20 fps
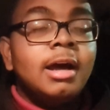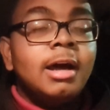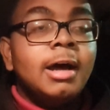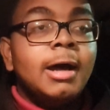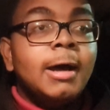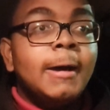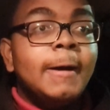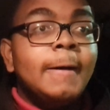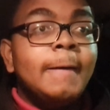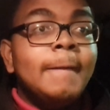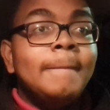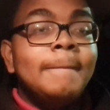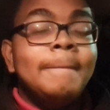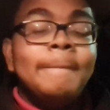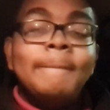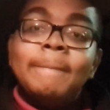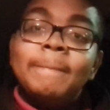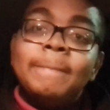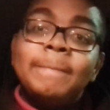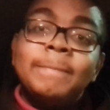
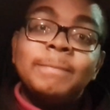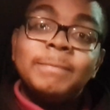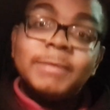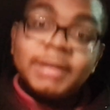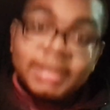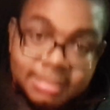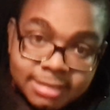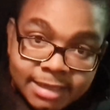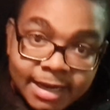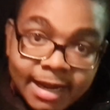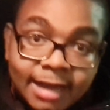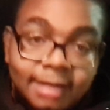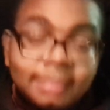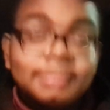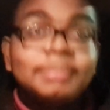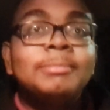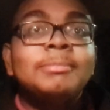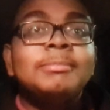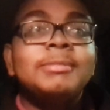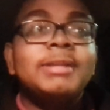Um, because yeah,
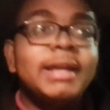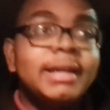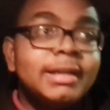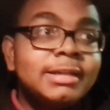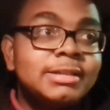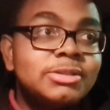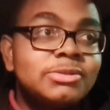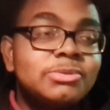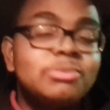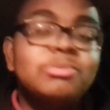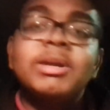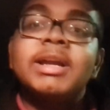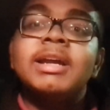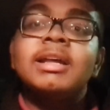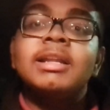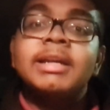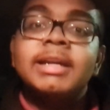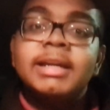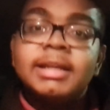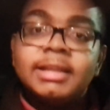things
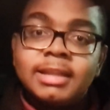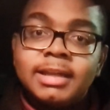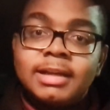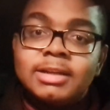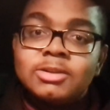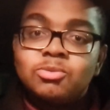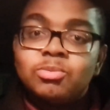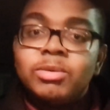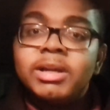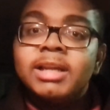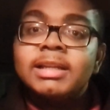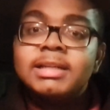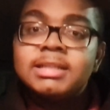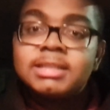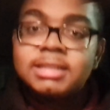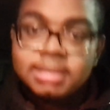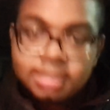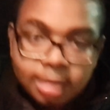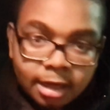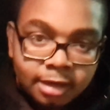really, things really
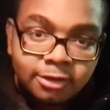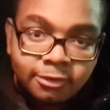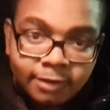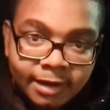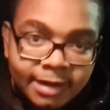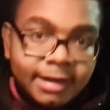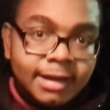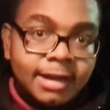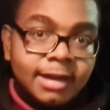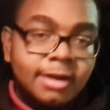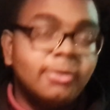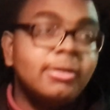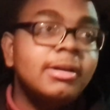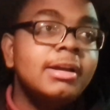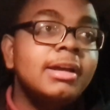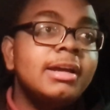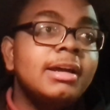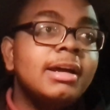suck right now.